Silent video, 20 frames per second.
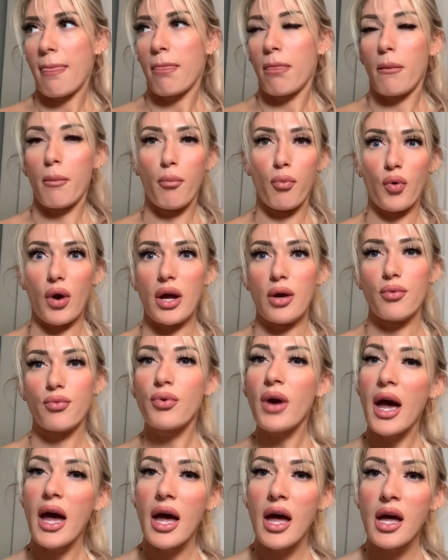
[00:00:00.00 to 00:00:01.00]
bright
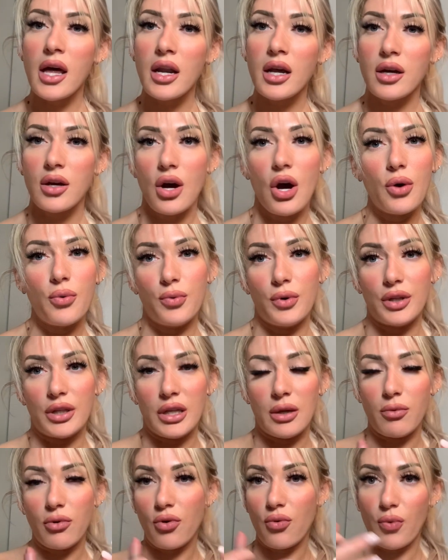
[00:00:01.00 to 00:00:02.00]
red, a really
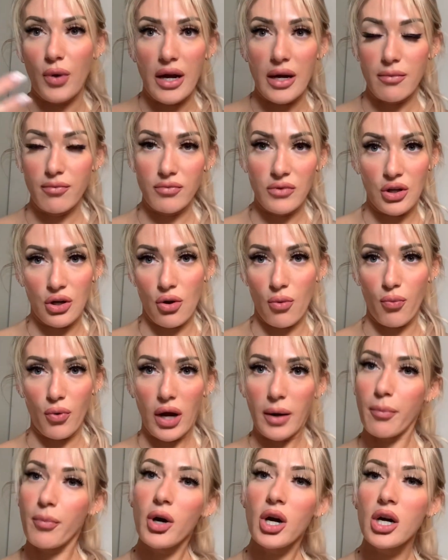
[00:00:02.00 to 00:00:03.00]
great,
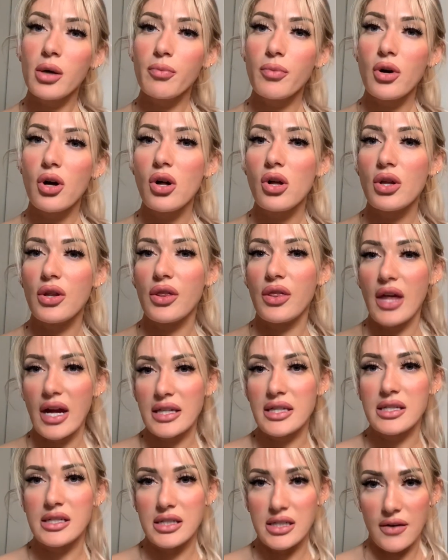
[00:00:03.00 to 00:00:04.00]
bright purple, that's
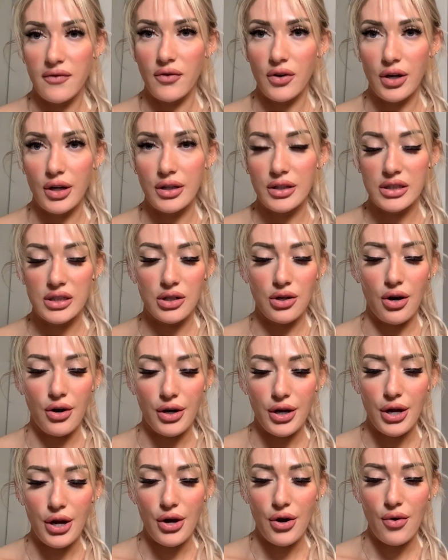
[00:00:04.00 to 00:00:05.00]
a different
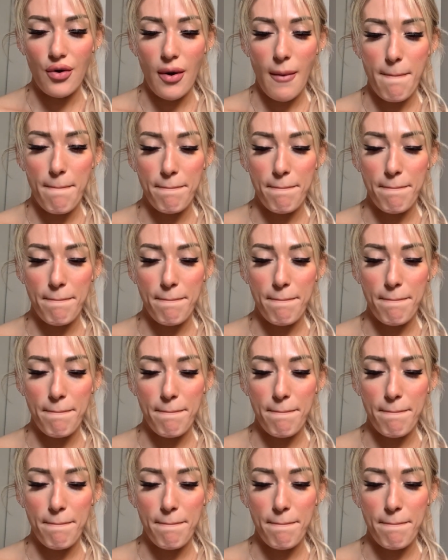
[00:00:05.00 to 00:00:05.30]
scenario.